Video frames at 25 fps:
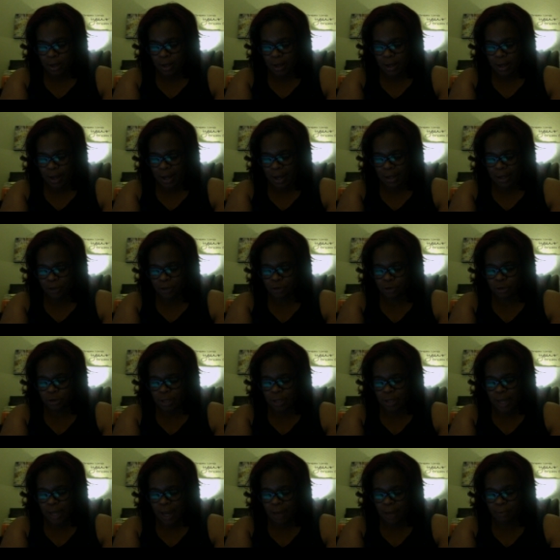
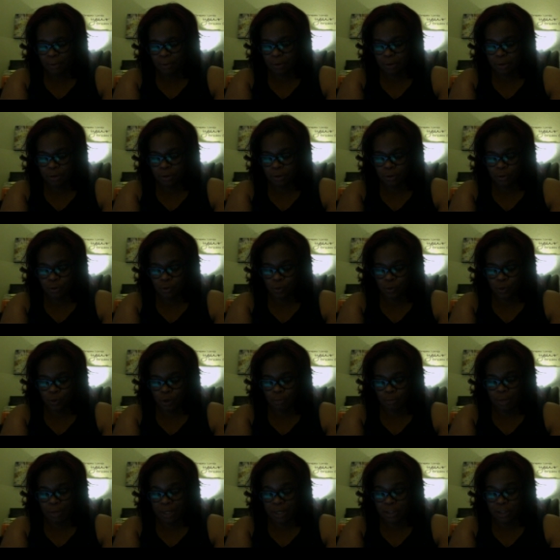actually happened
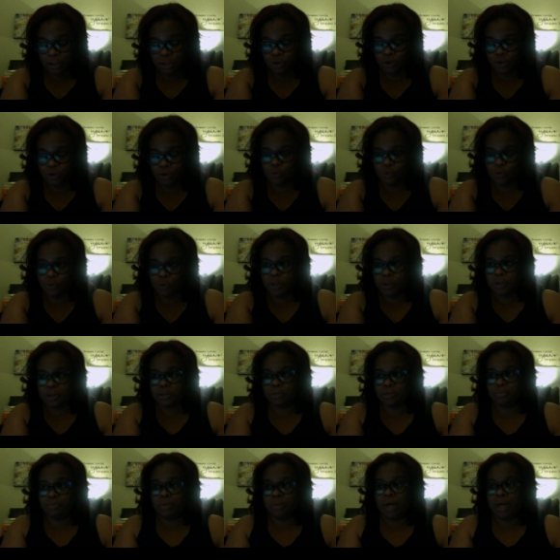where my district
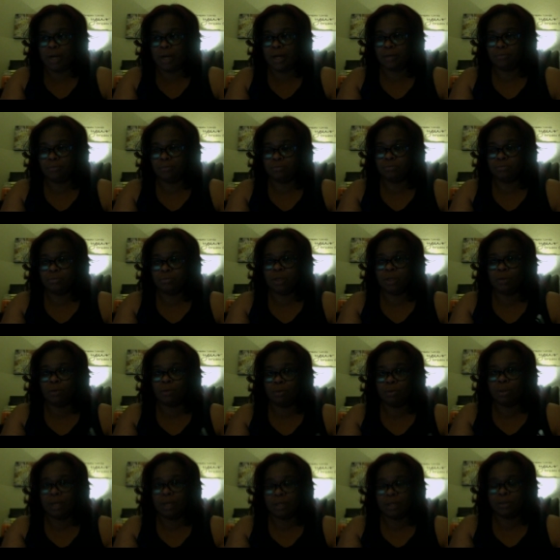was my they
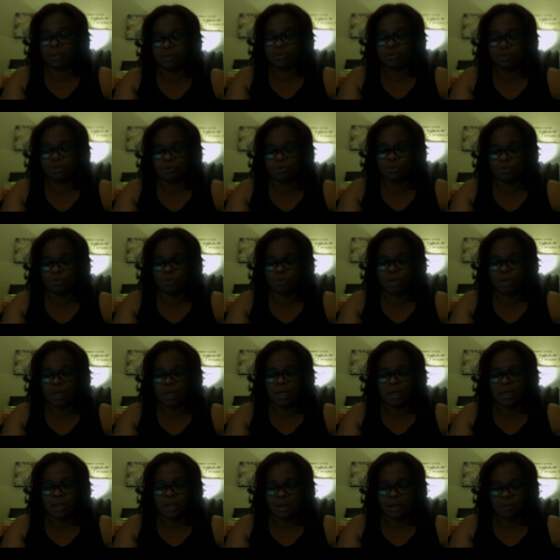were planning to
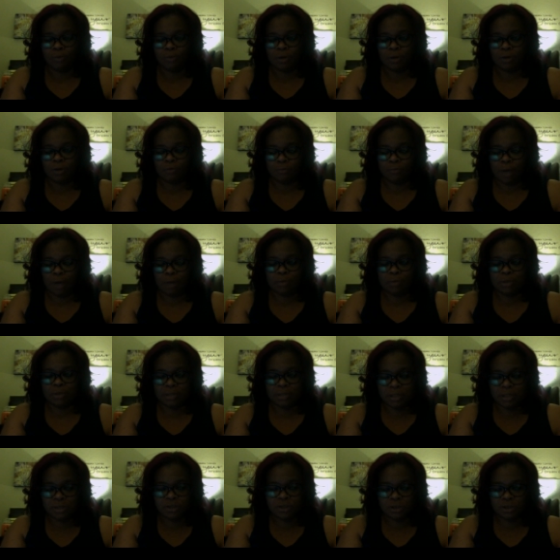get rid of my
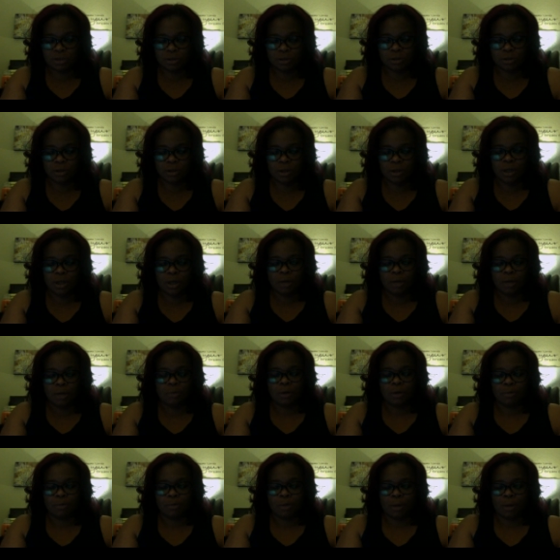position
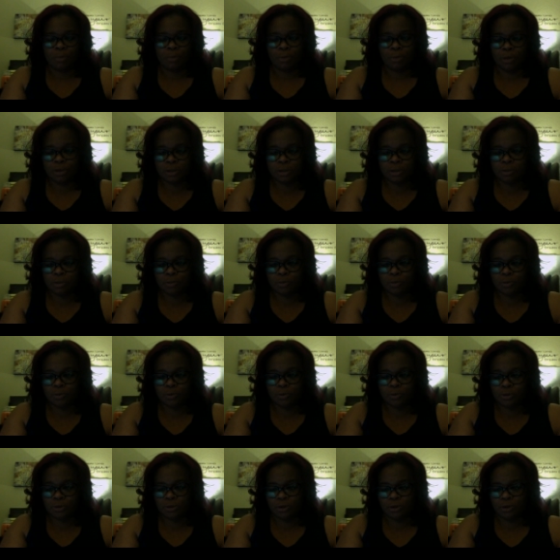but my
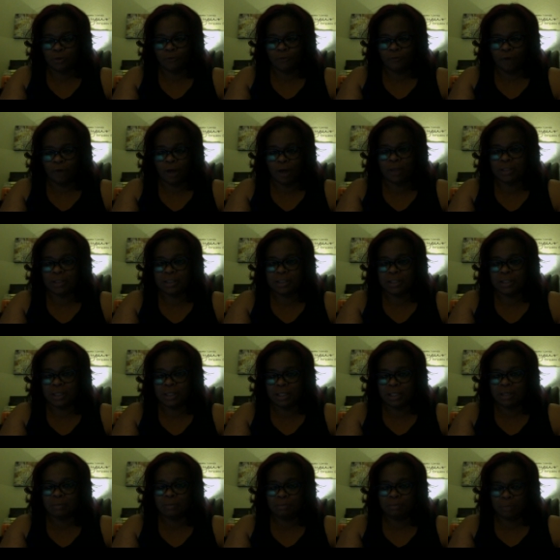principals you know fought to
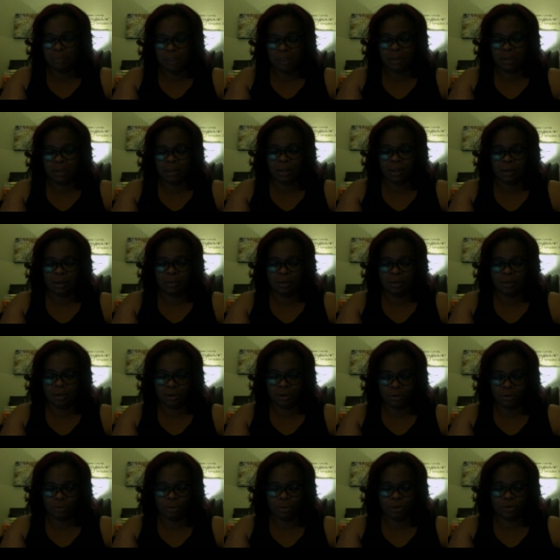keep me and the
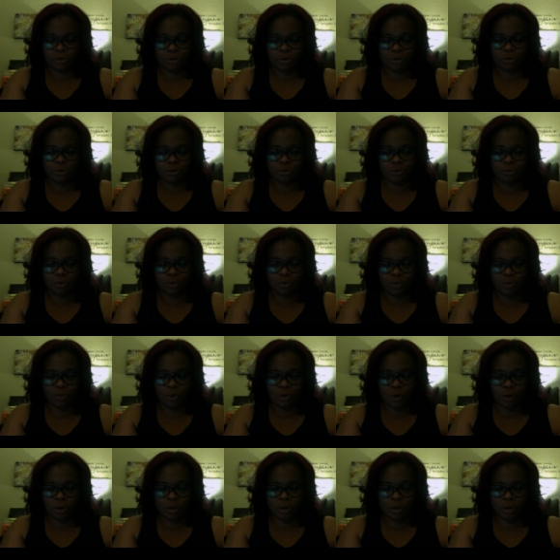other person who
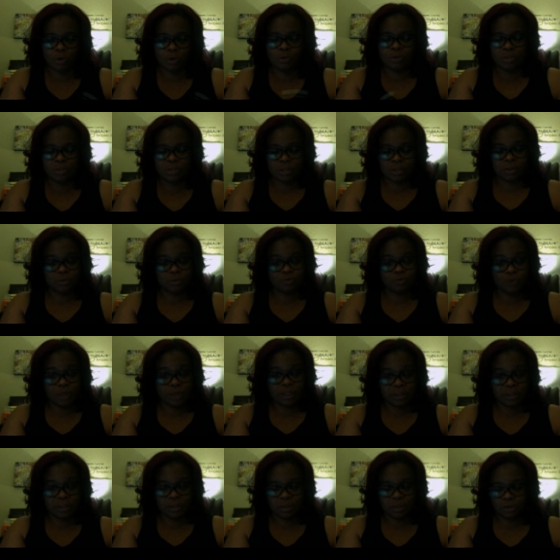were who was a
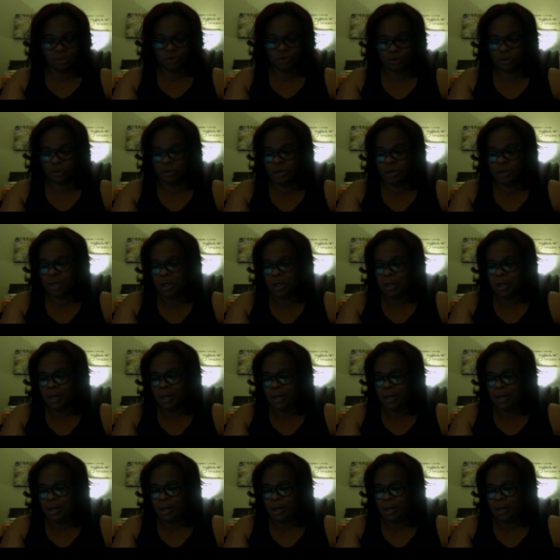reading teacher
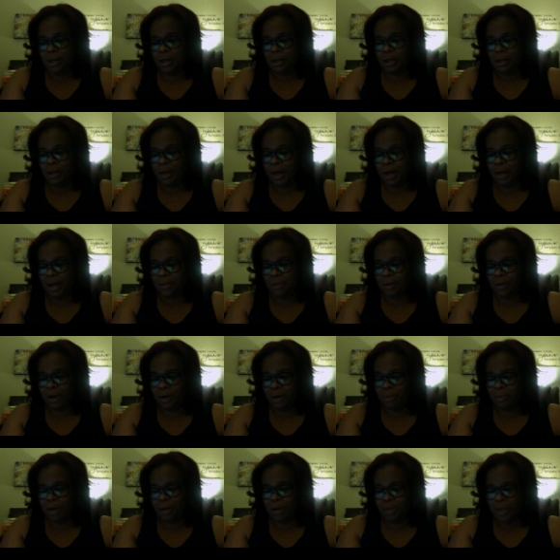and i thought
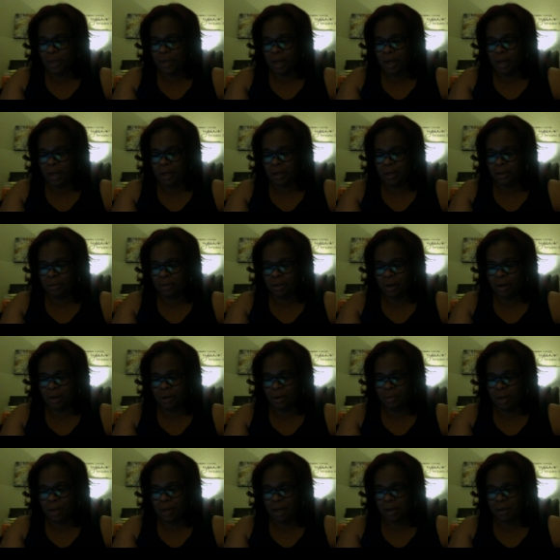about that and thought
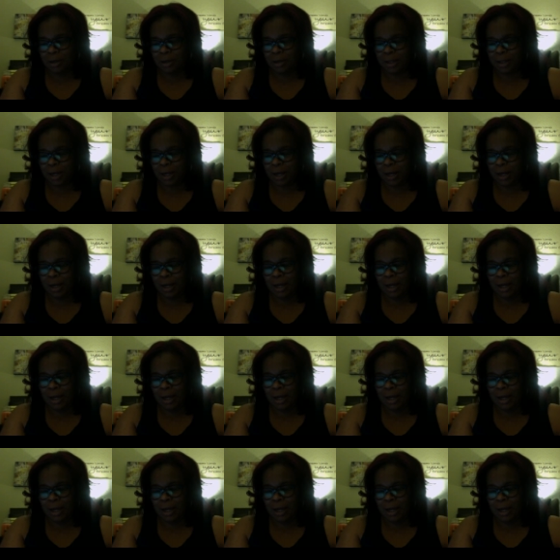about it and i